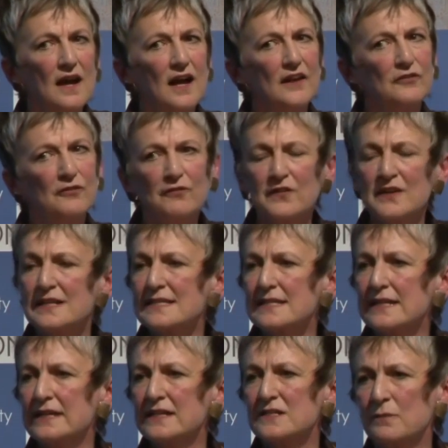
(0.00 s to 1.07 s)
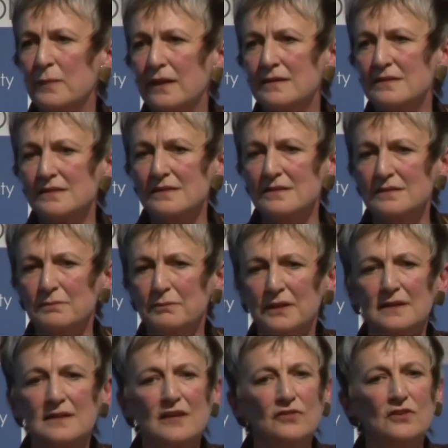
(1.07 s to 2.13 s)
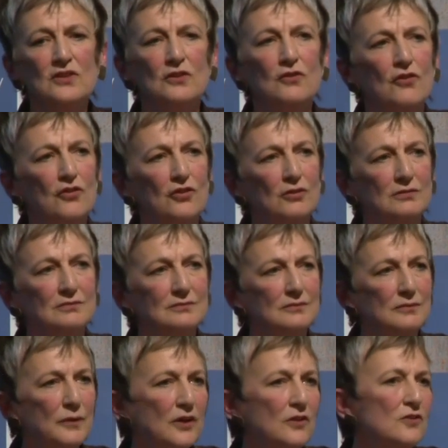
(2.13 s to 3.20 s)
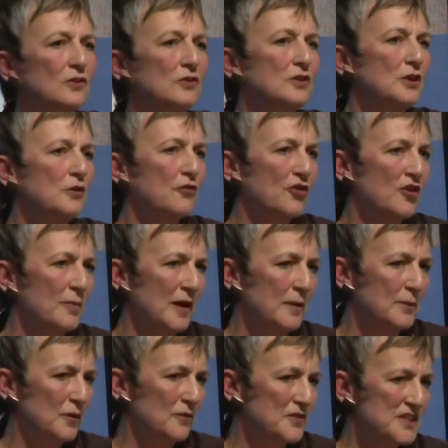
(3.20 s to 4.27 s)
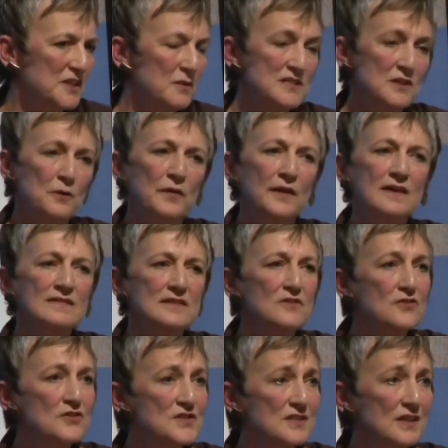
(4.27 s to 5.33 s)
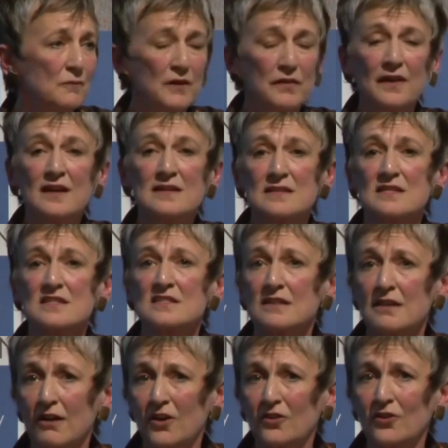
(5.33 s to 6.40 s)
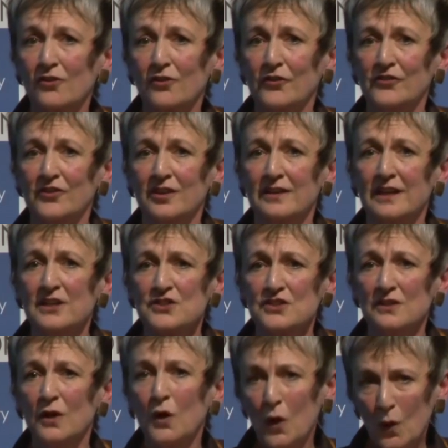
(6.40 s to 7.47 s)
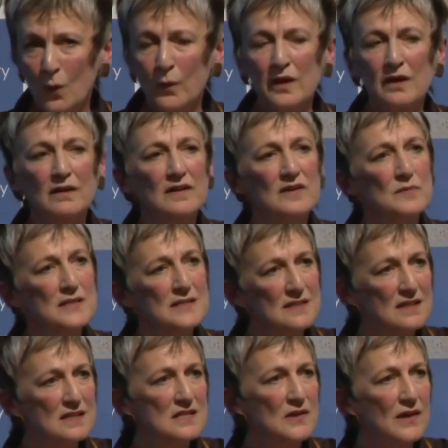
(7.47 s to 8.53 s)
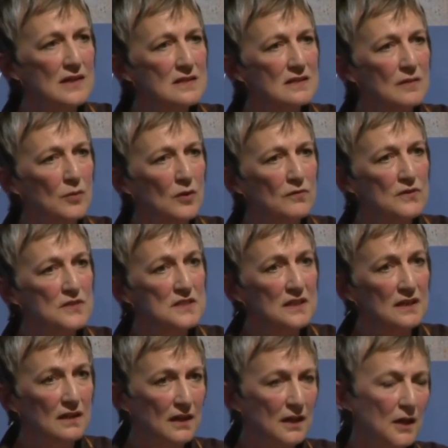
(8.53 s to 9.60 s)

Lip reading: as fiercely independent, but never neutral. We are not neutral about poverty. We don't think it's interesting. We think it's a scar across our nation. We are committed to ending poverty.